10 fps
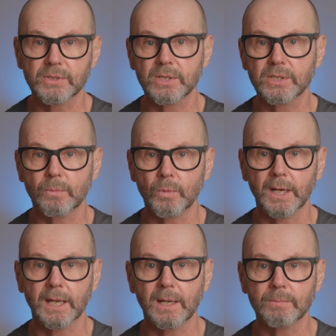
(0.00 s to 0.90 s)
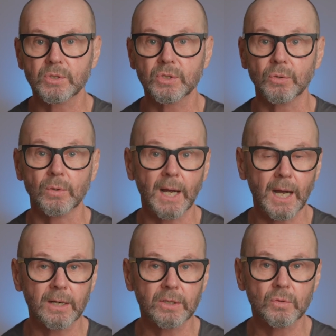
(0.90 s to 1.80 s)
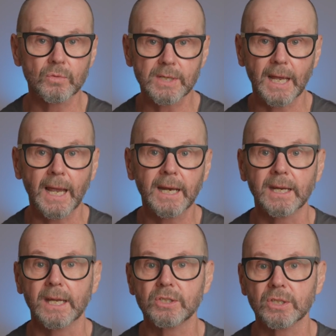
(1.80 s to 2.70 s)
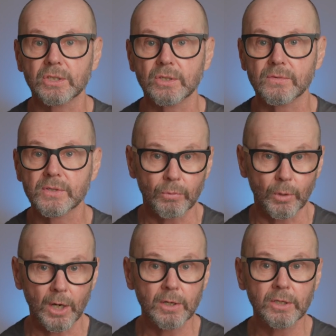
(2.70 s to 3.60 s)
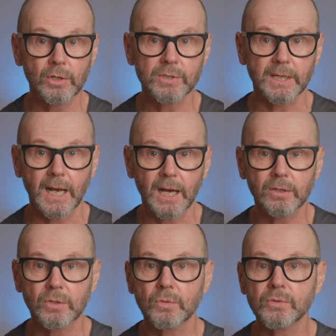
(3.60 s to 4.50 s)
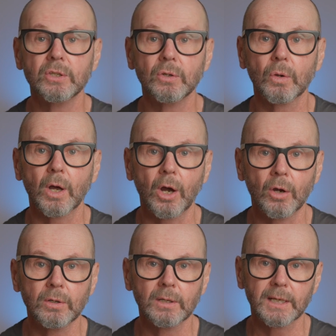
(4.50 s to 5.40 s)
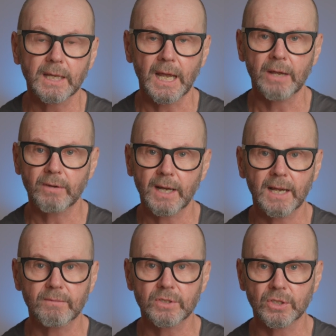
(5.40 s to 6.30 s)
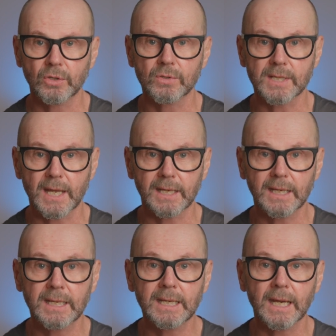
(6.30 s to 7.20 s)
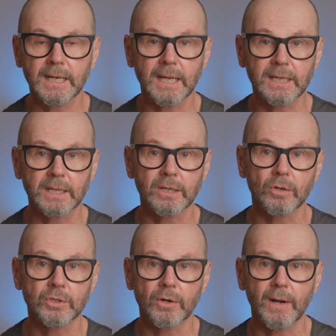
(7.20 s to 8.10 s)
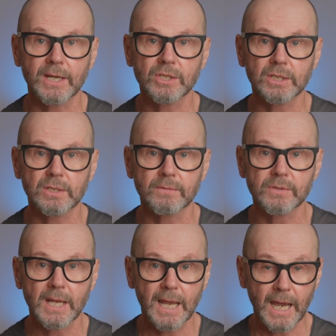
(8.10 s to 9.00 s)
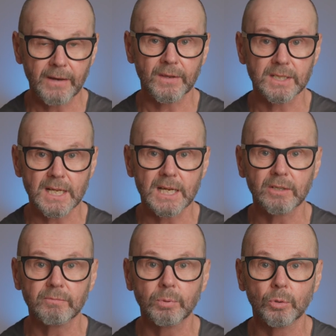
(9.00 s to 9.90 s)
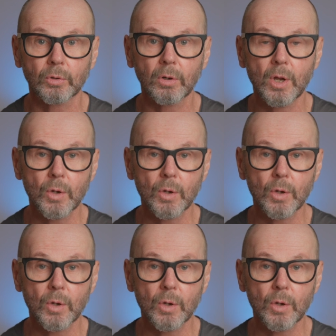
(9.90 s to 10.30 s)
system when it comes to articles and adjectives. If we're only using articles, you'll only ever have to use that en ending on your adjectives, and the dative plural